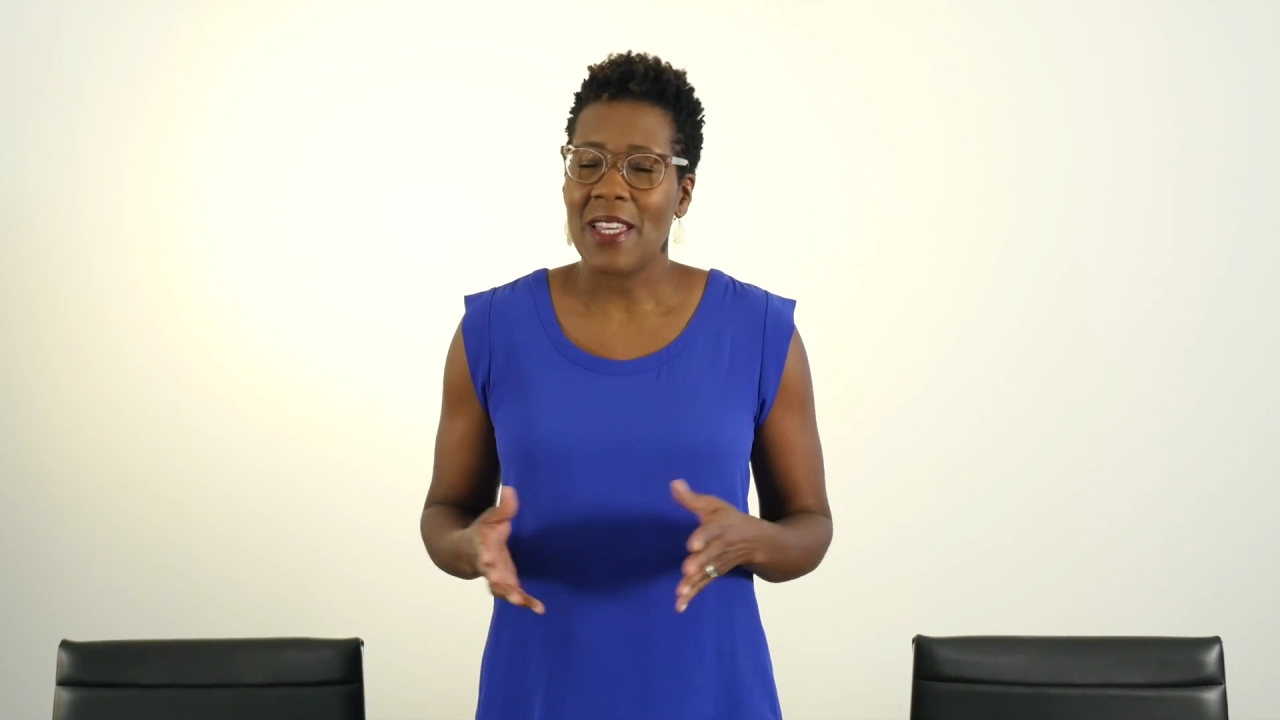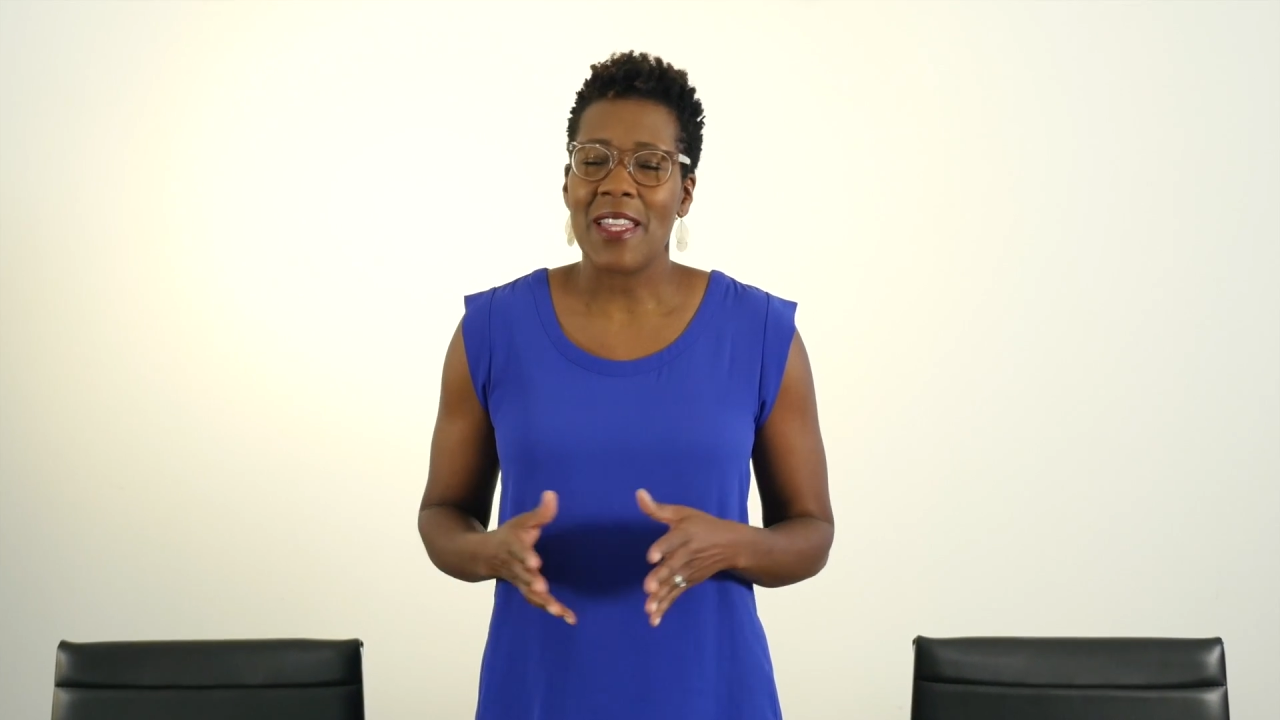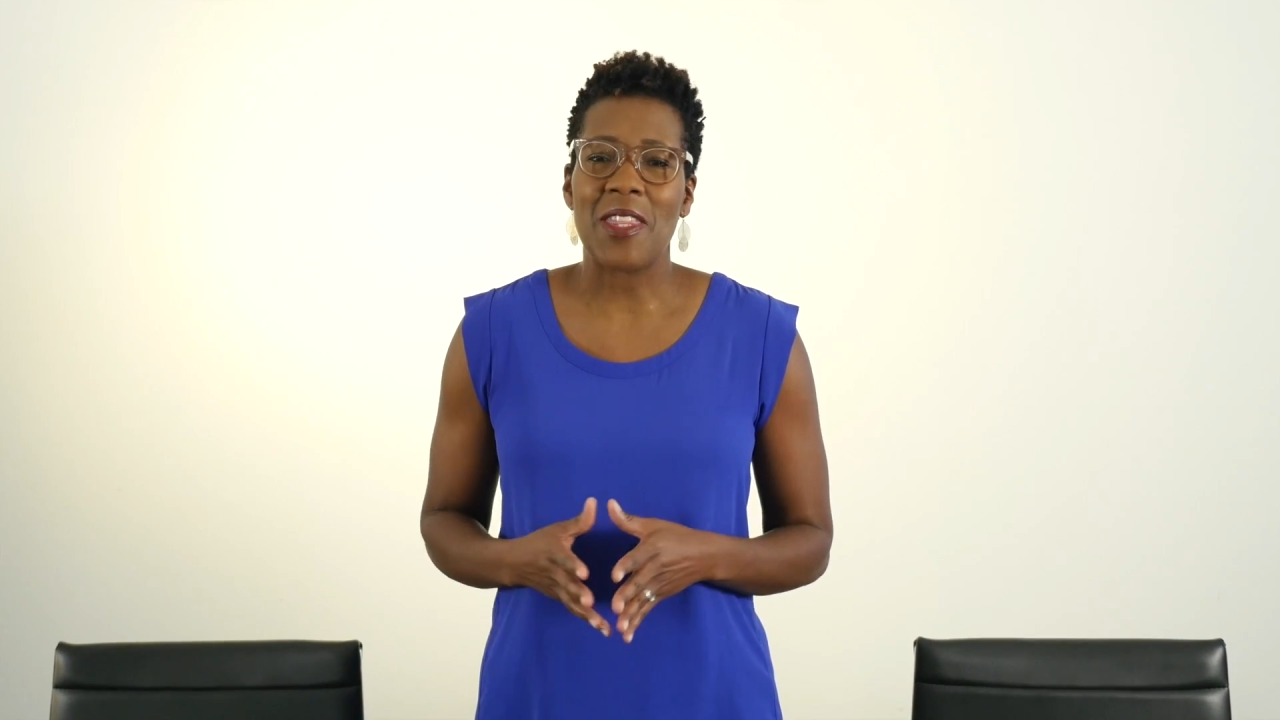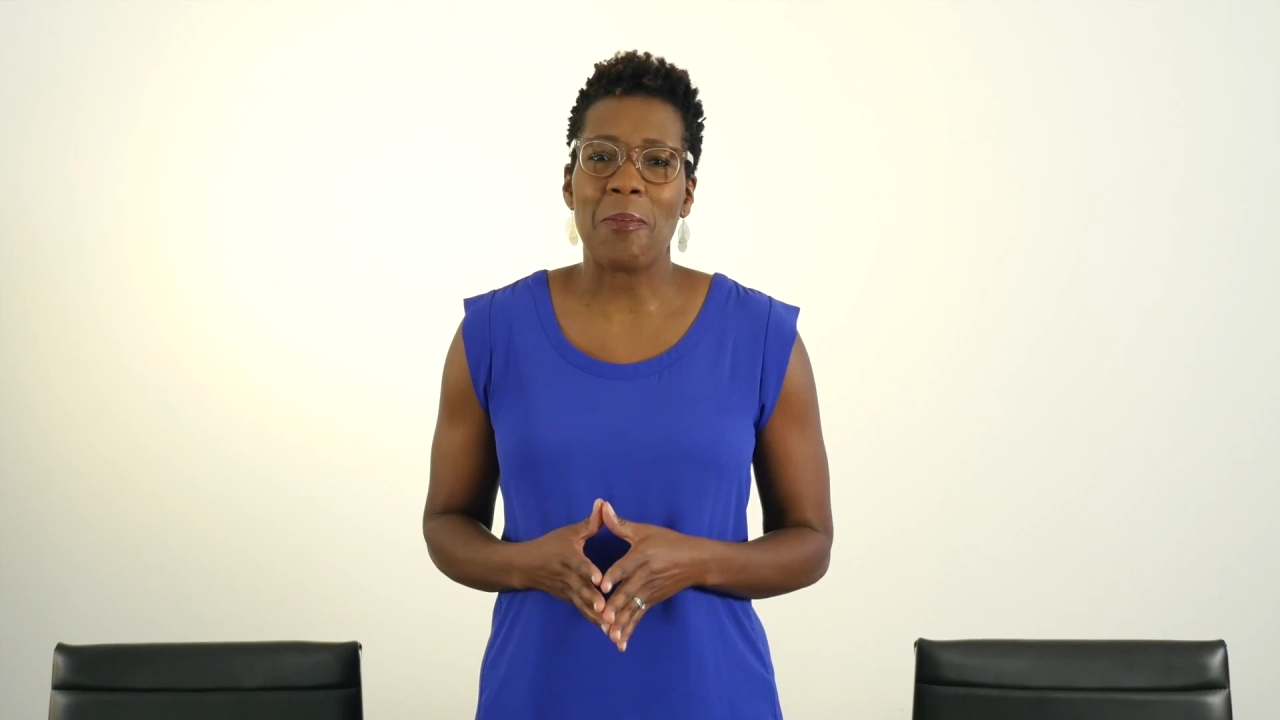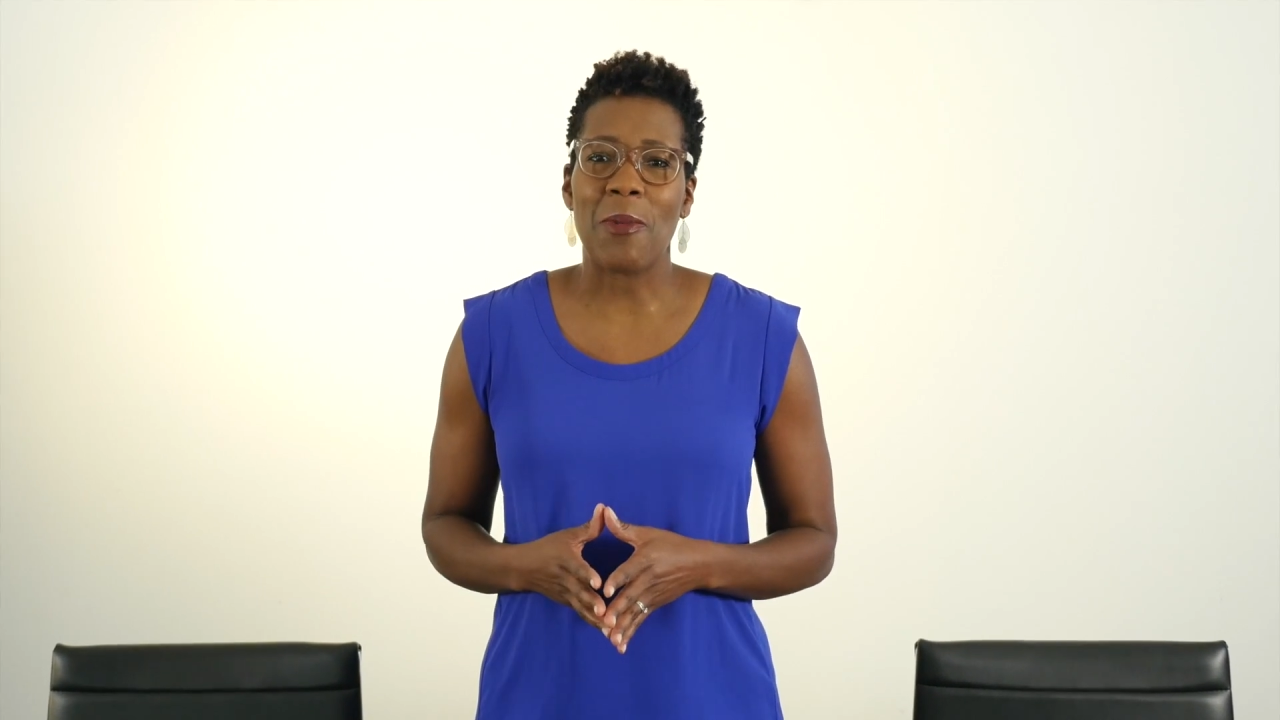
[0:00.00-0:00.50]

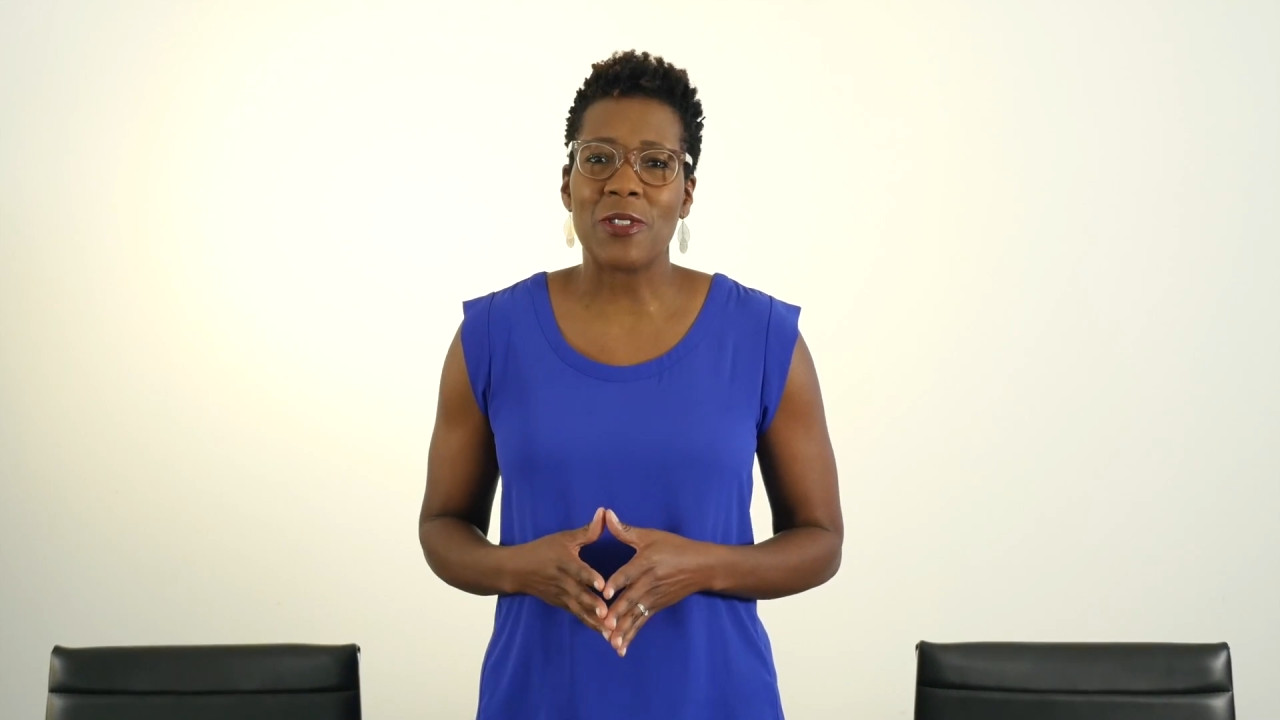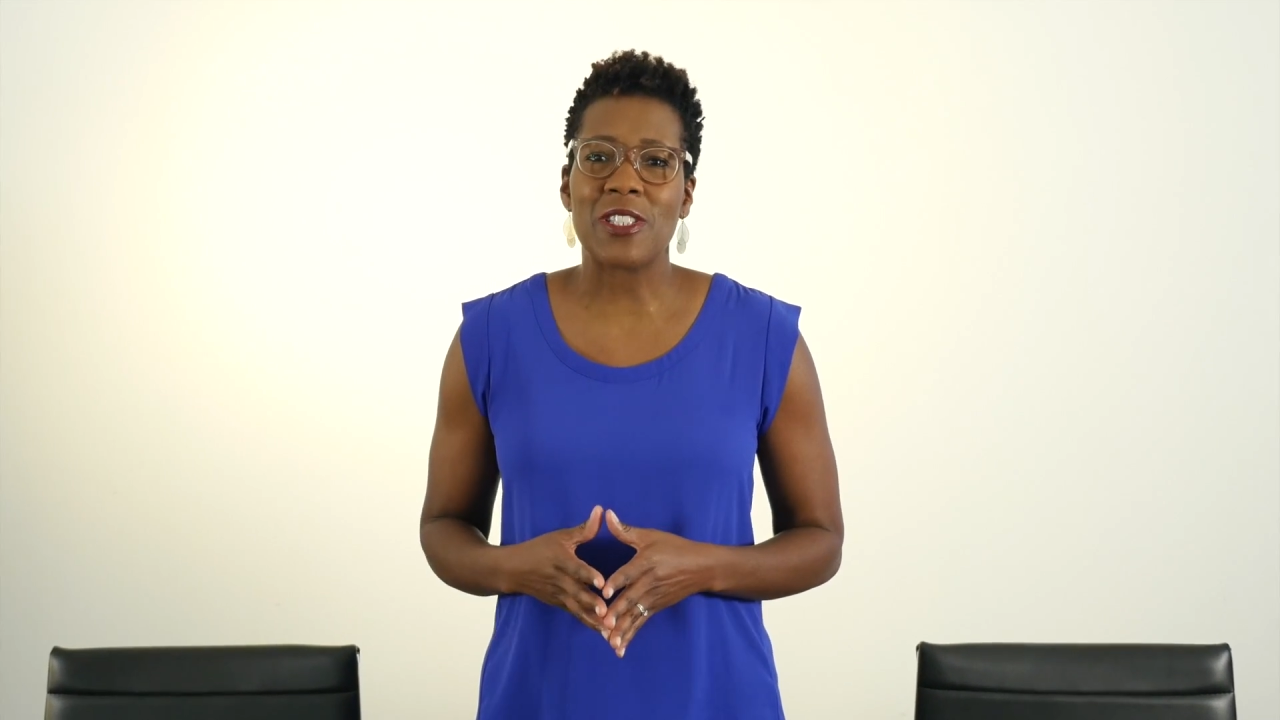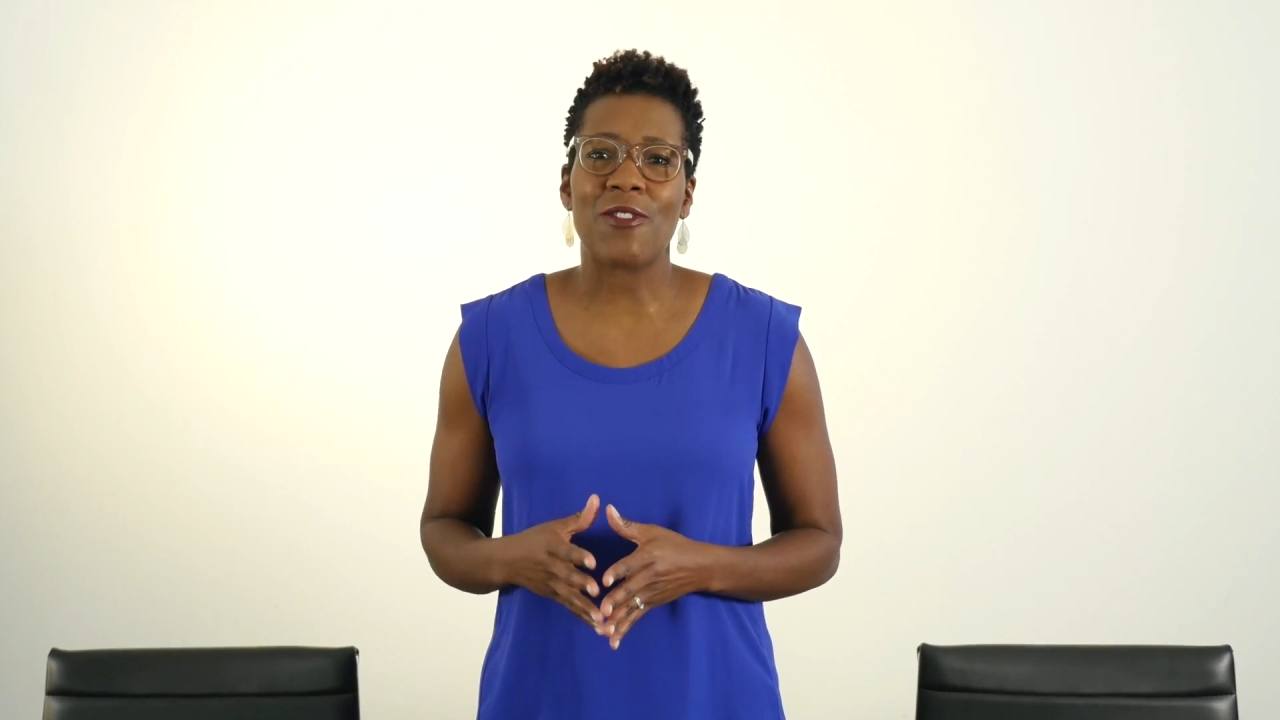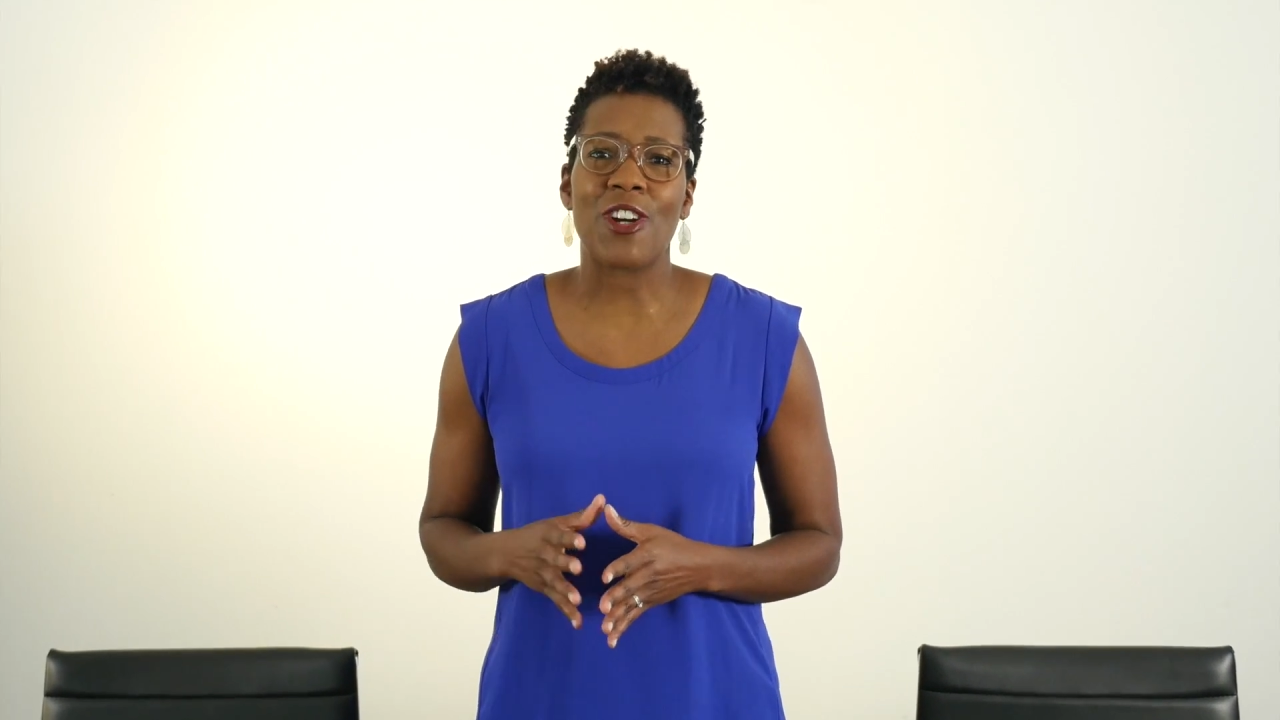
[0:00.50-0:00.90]
then most of